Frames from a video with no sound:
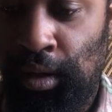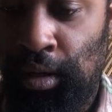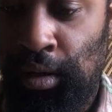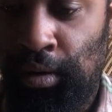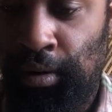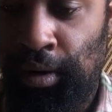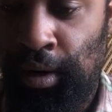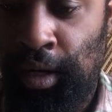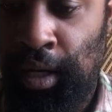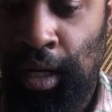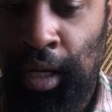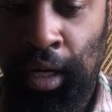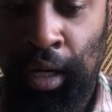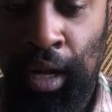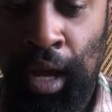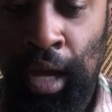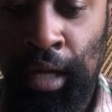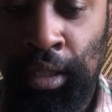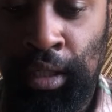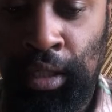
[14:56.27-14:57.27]
All right, "And
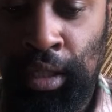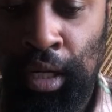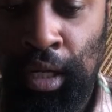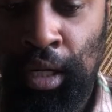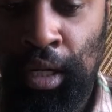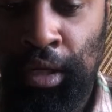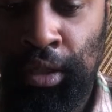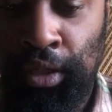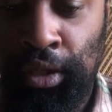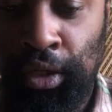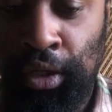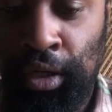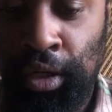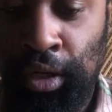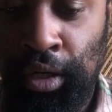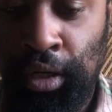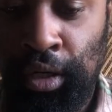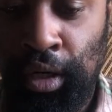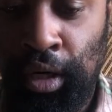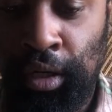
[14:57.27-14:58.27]
I said unto
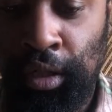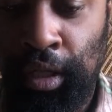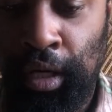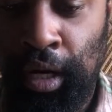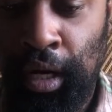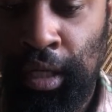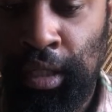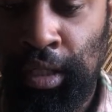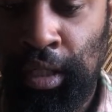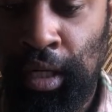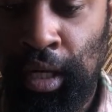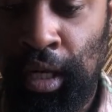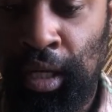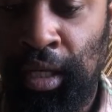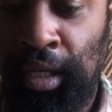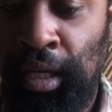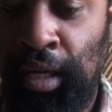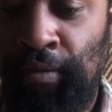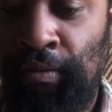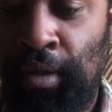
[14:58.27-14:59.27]
her on the next day,
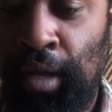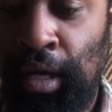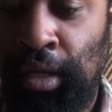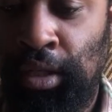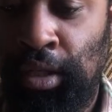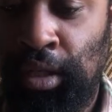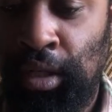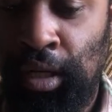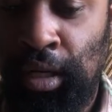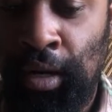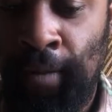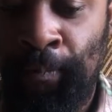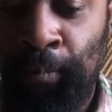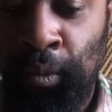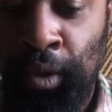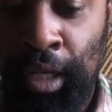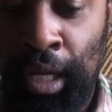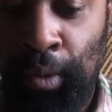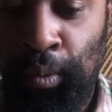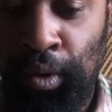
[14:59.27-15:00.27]
Give thy son
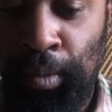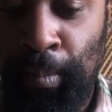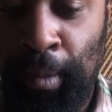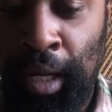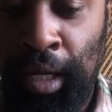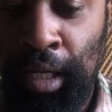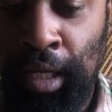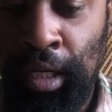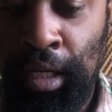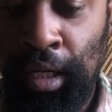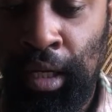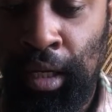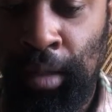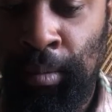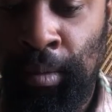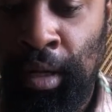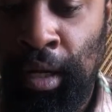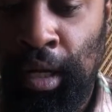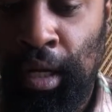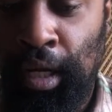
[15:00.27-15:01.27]
that we may eat
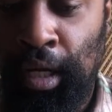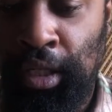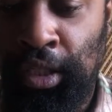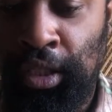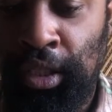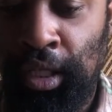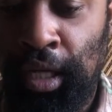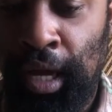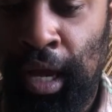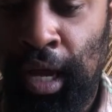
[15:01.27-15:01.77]
him, and she